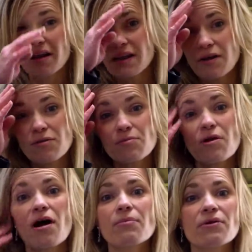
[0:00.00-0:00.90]
on another
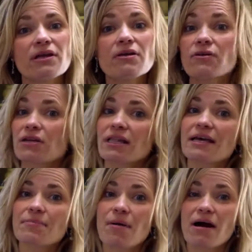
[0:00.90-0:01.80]
property, or you
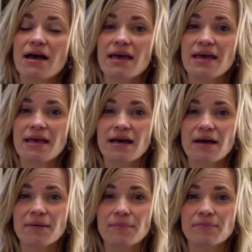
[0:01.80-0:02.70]
like my
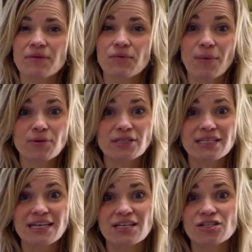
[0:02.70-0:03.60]

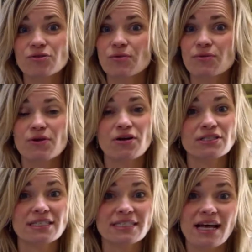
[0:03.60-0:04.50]
representation with
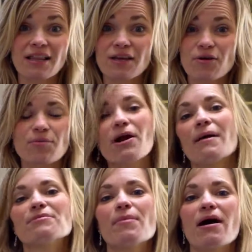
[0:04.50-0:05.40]
regards to selling or
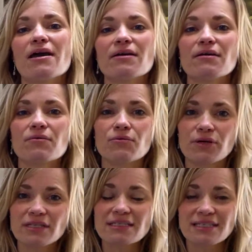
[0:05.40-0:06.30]
perhaps buying
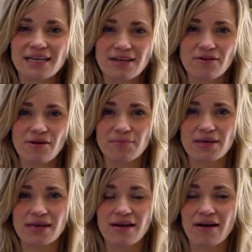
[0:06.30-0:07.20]
real estate here on
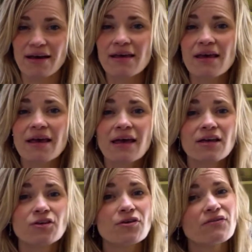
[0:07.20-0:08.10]
PEI,
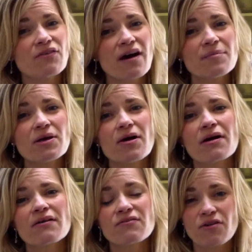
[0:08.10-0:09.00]
you can find me
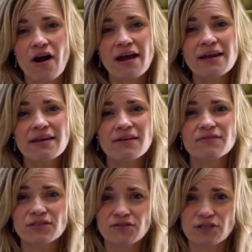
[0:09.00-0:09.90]
on a variety
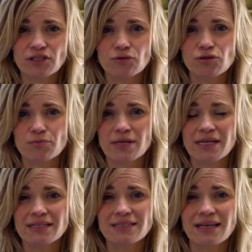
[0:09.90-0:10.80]
of different social
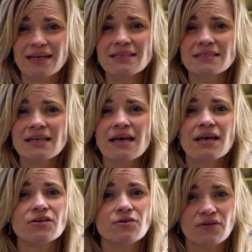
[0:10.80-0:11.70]
media sites.
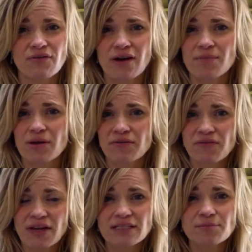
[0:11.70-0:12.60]
You can find me on
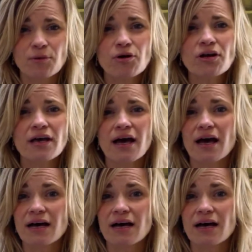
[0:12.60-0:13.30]
Facebook,